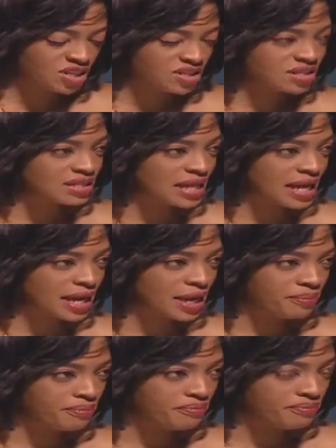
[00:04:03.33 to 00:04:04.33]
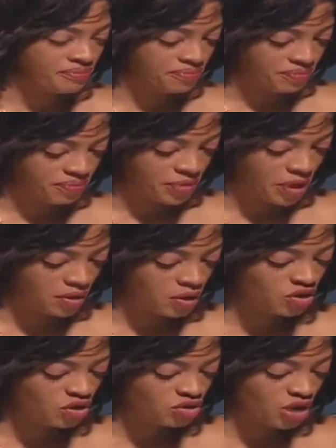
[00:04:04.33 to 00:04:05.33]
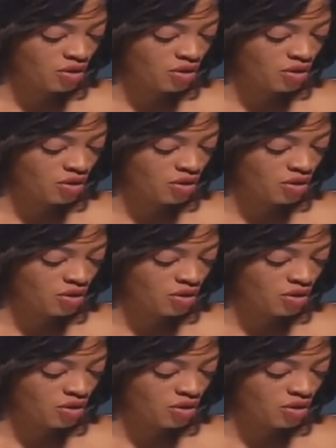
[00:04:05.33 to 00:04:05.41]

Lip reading: is like you are